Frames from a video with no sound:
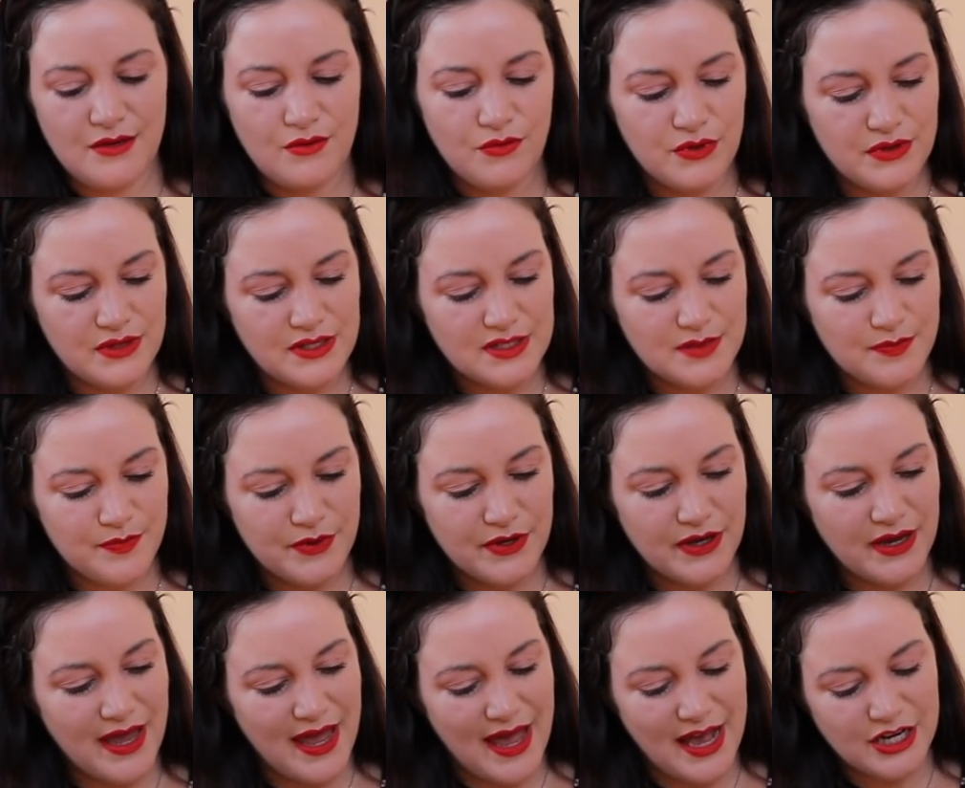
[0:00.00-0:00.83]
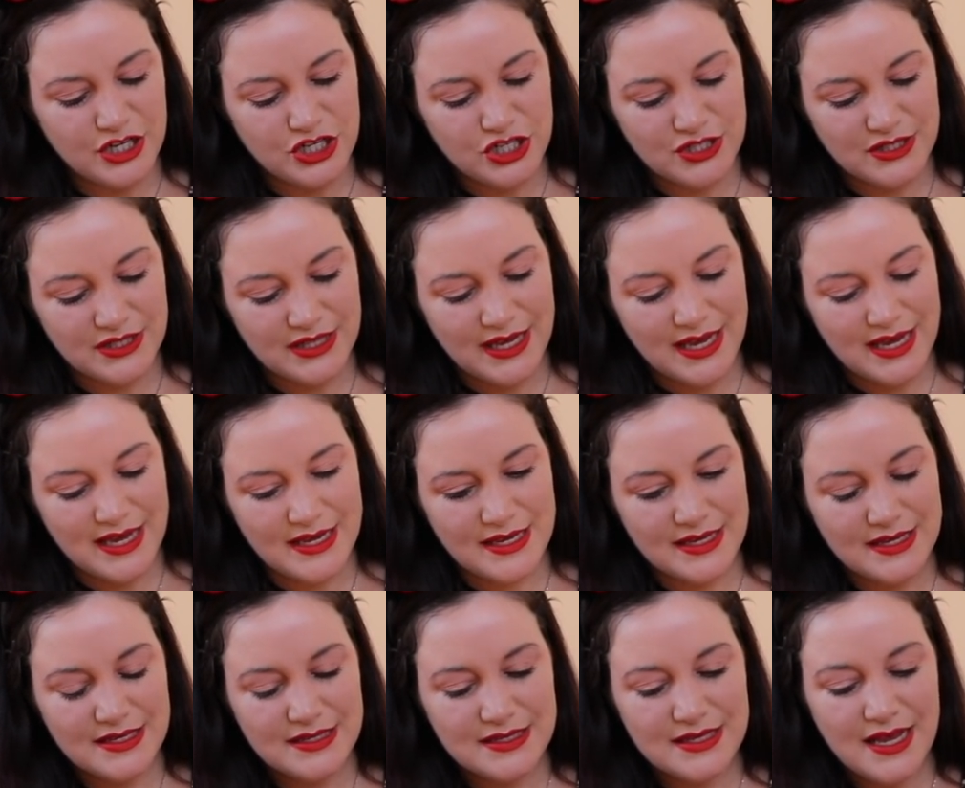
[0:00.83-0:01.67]
what this book actually
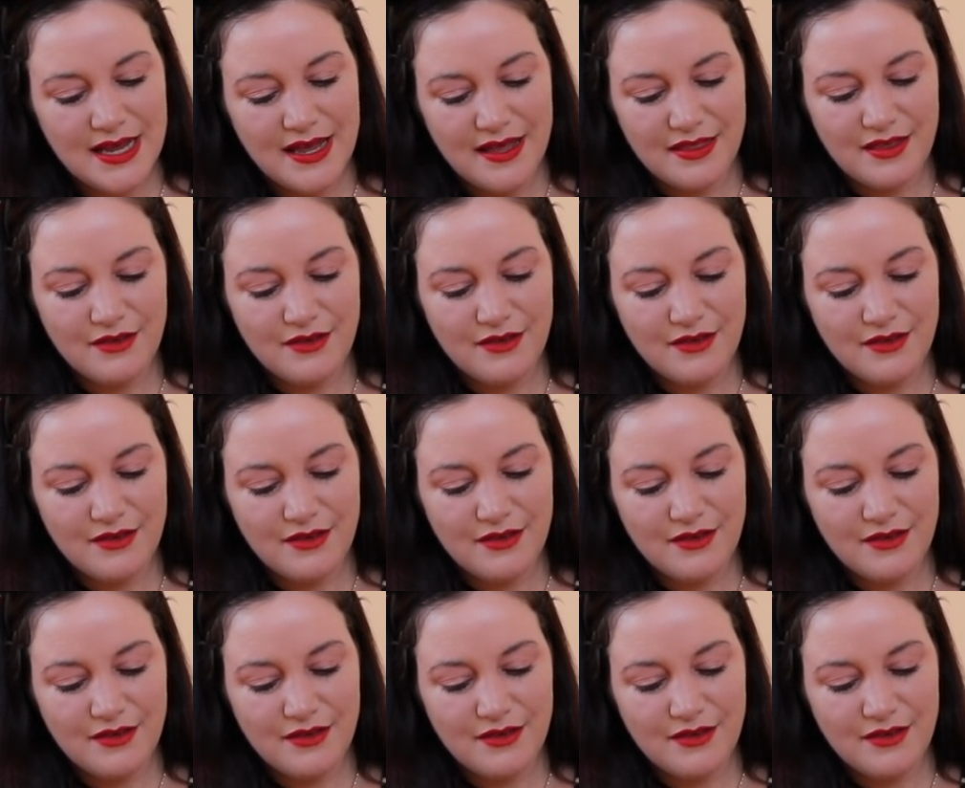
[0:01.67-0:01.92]
is.